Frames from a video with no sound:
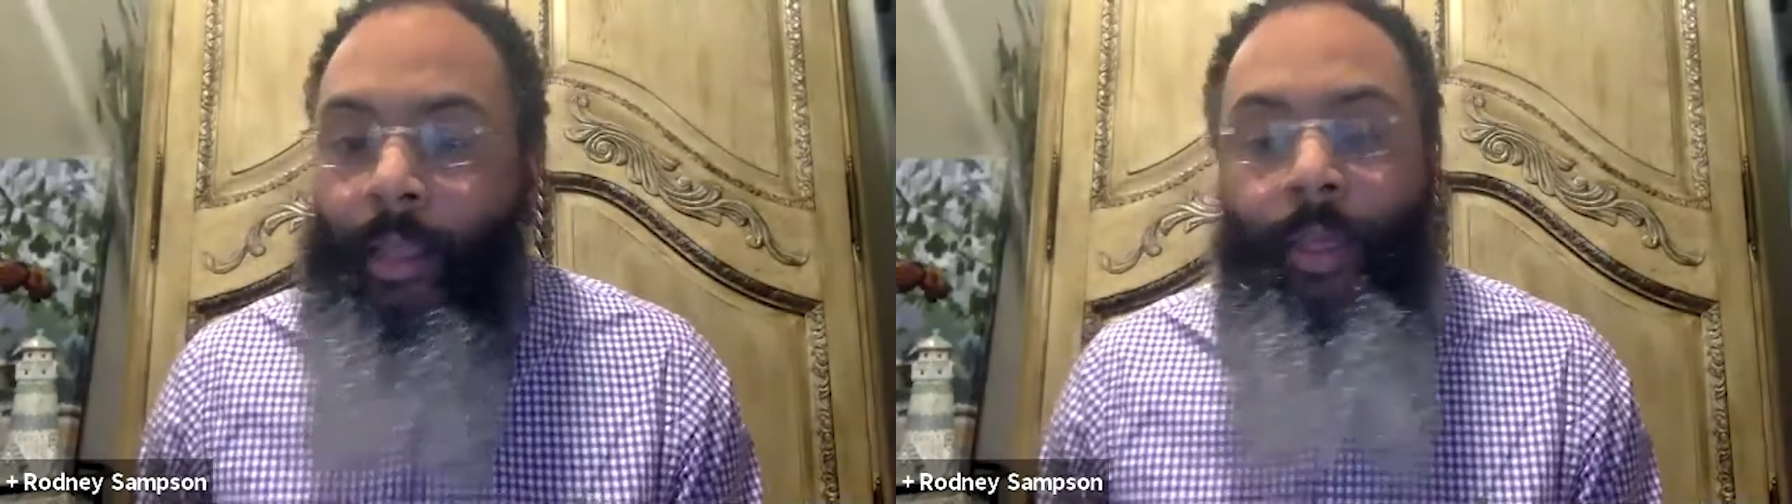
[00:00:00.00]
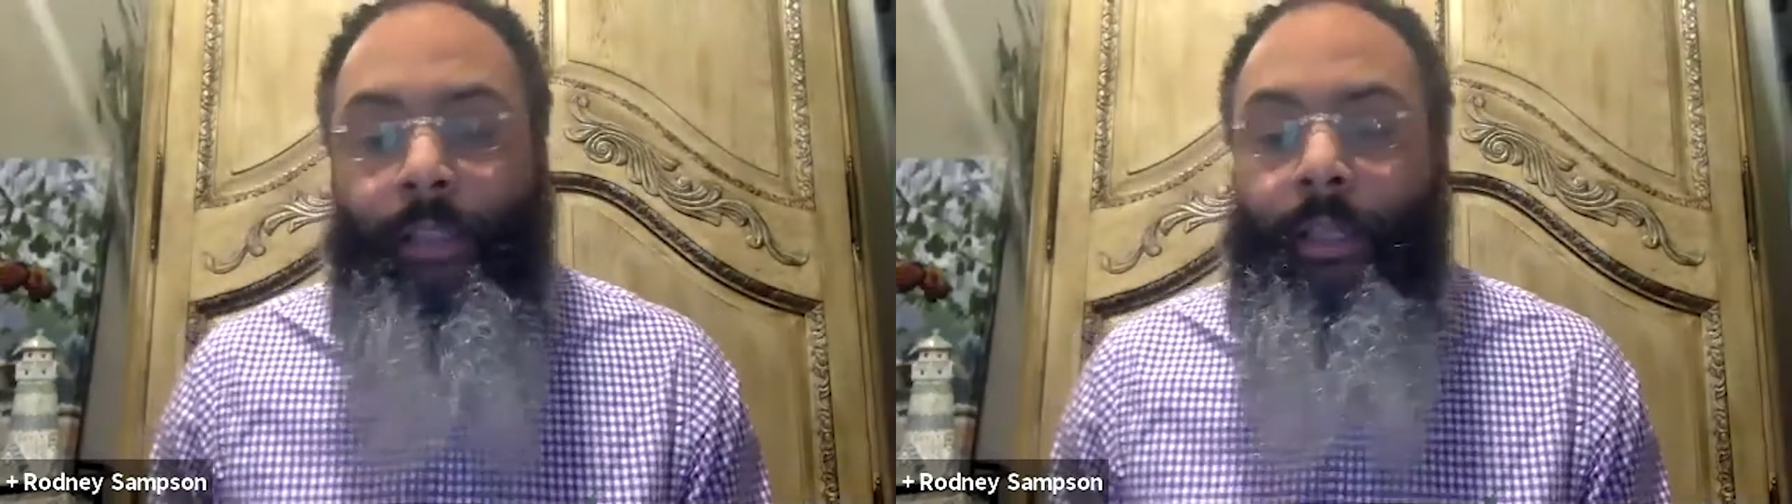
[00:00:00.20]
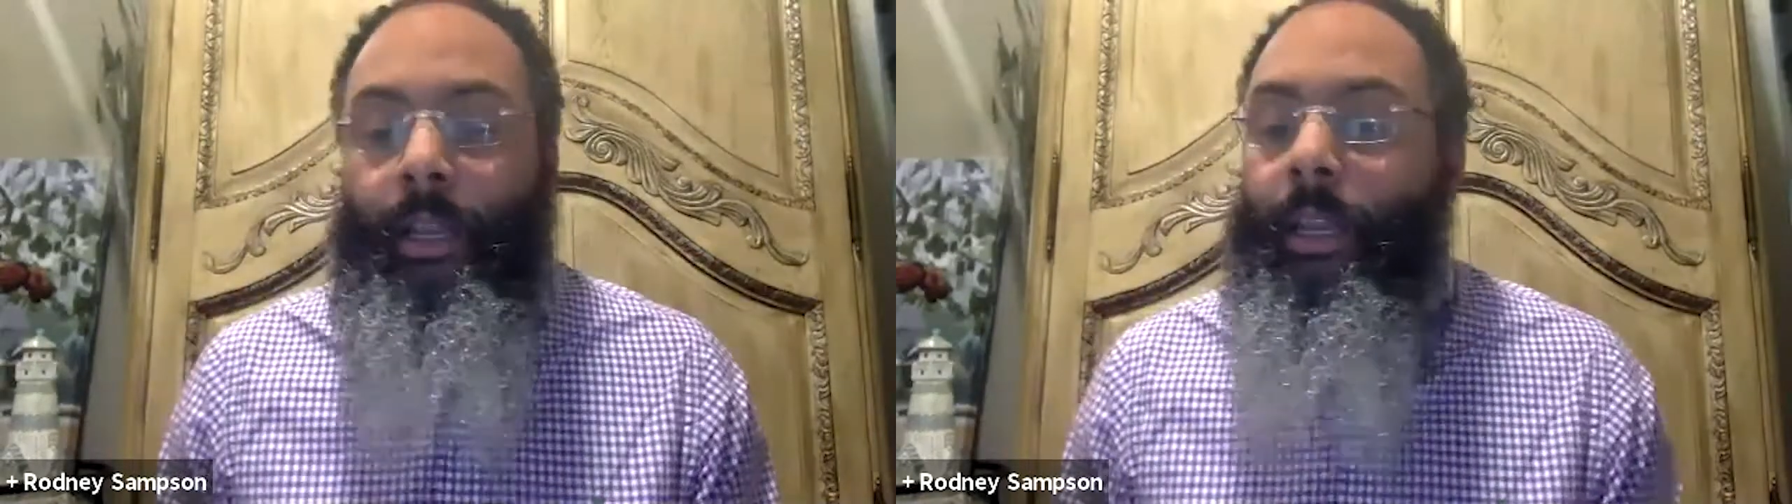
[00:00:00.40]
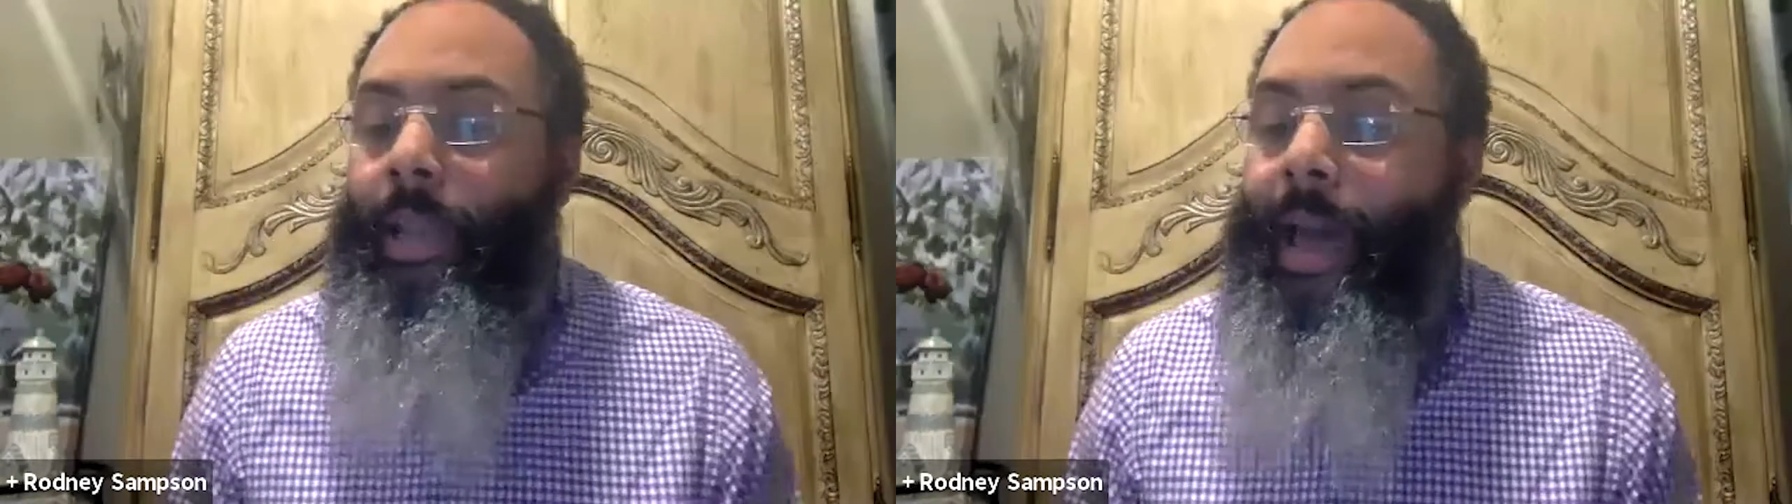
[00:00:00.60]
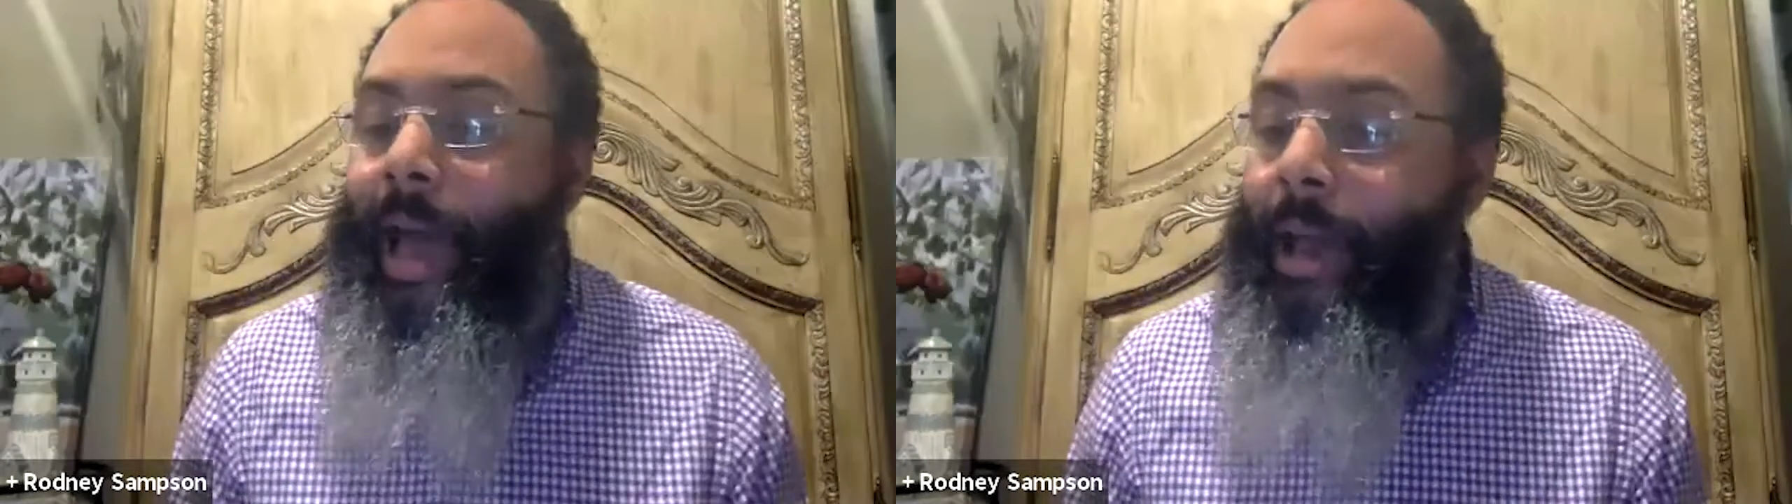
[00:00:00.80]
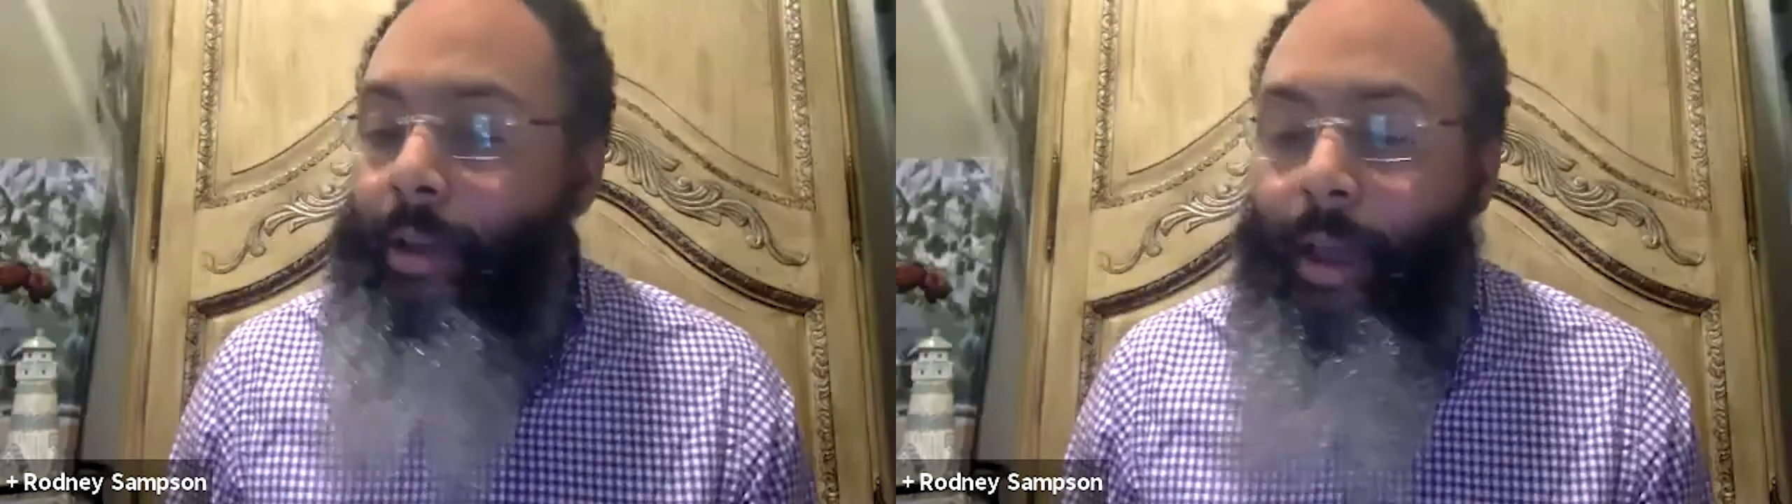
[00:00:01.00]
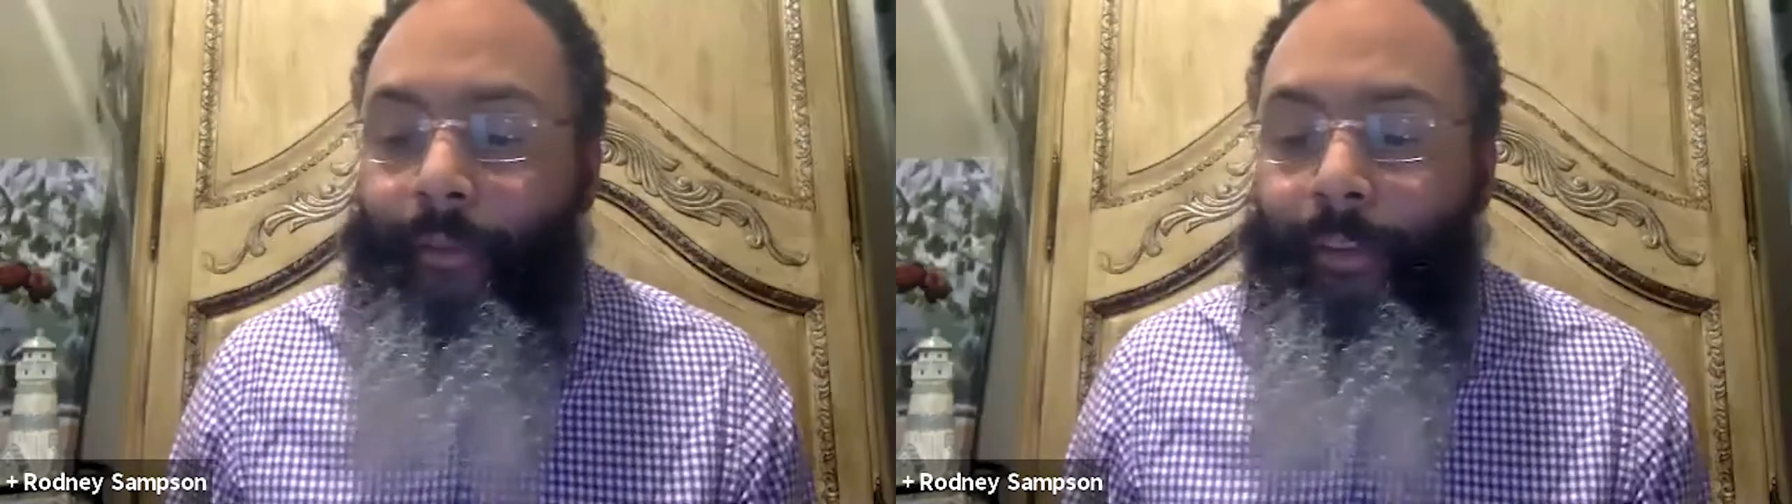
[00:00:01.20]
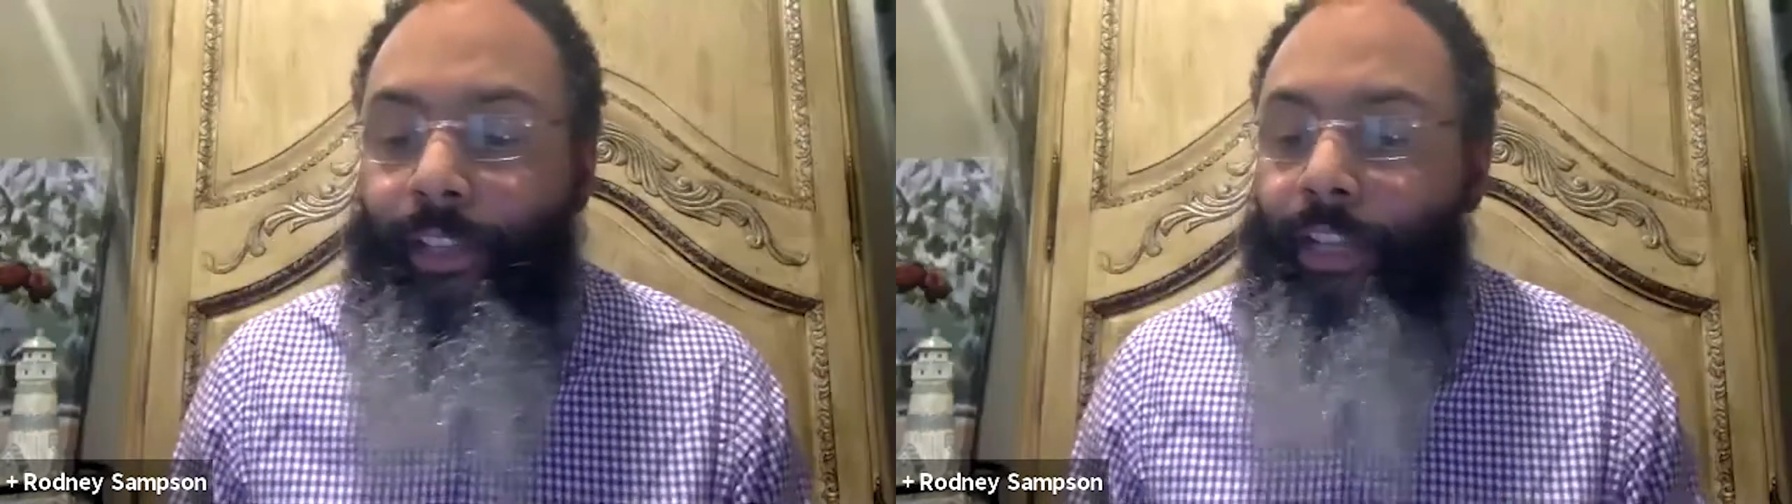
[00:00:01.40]
There's a lot of
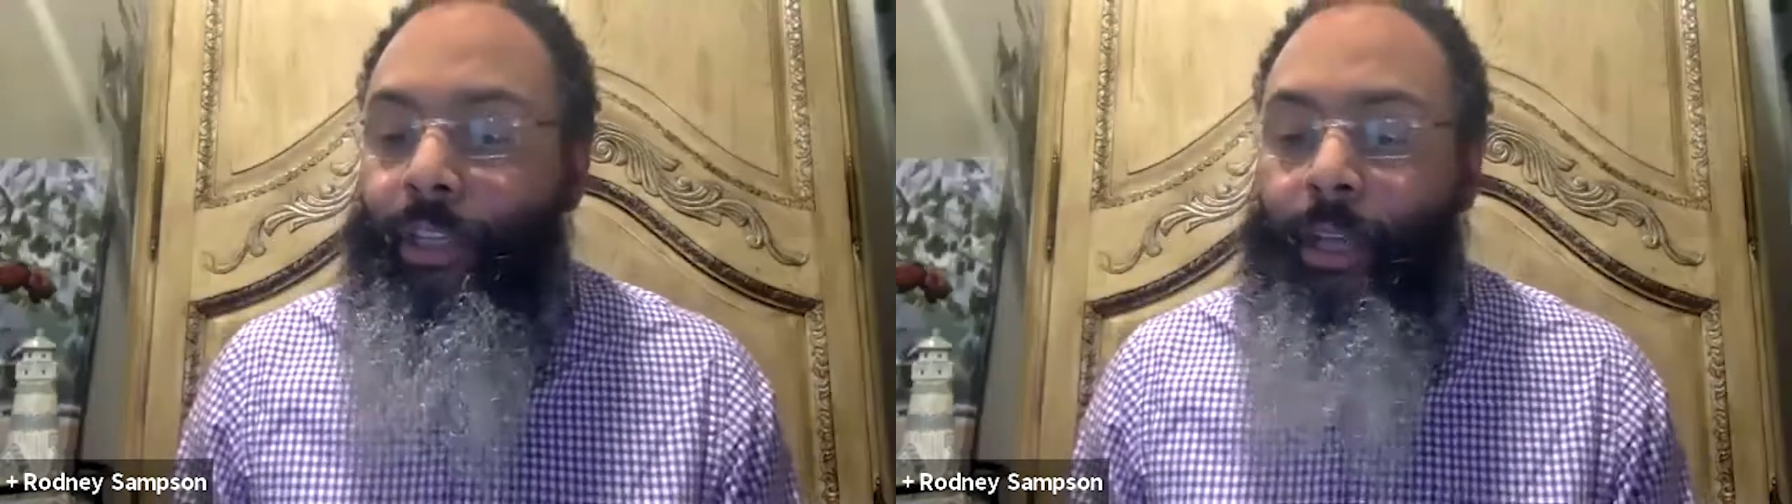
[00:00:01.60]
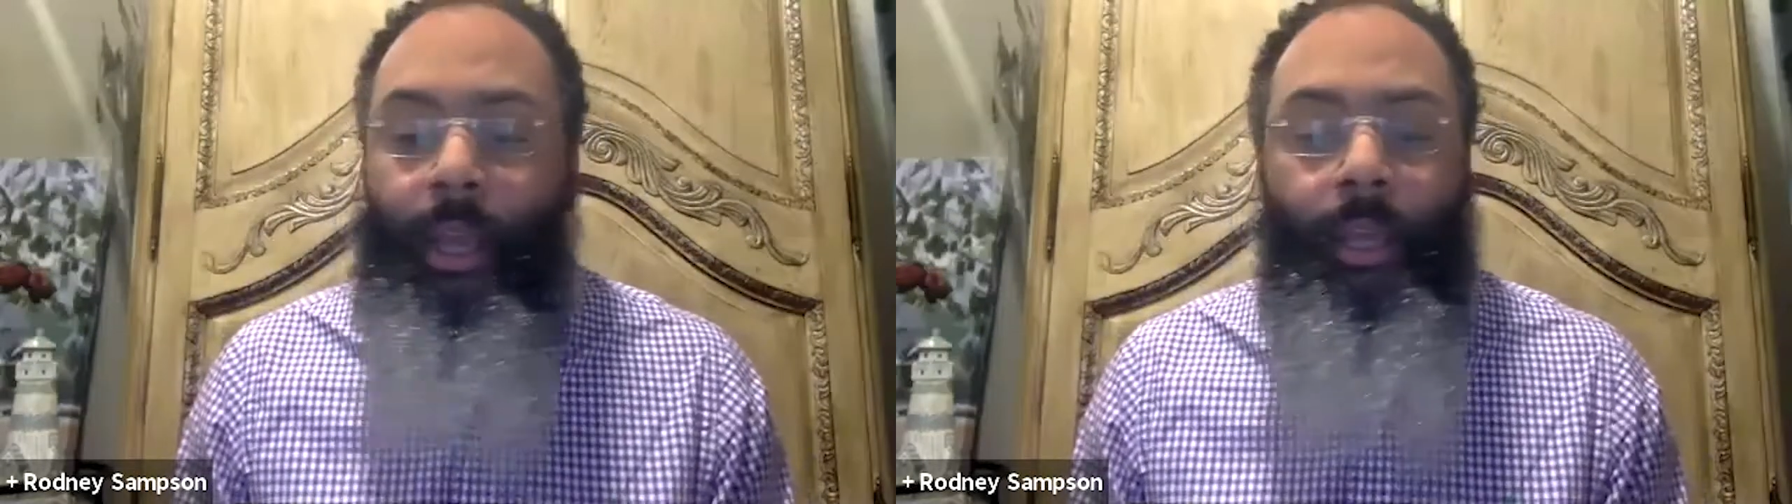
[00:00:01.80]
conversation,